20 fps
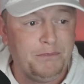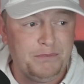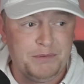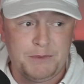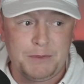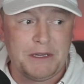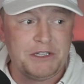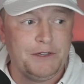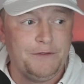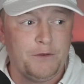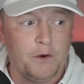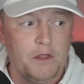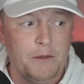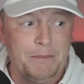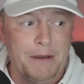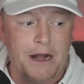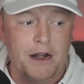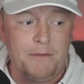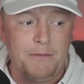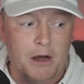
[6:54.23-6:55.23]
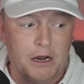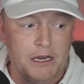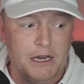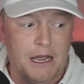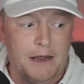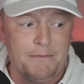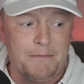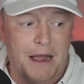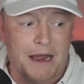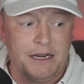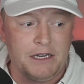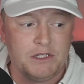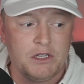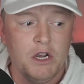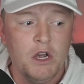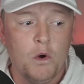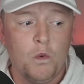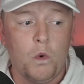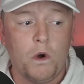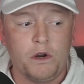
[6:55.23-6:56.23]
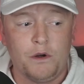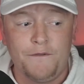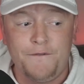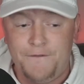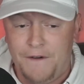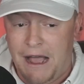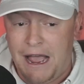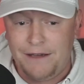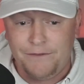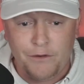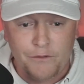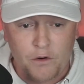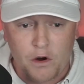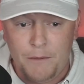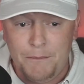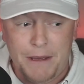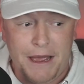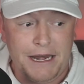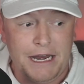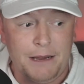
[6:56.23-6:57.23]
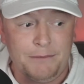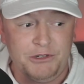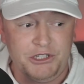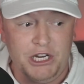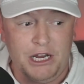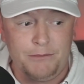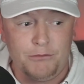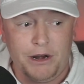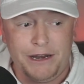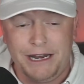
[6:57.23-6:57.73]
Especially for the better money at -105 over on BetMGM.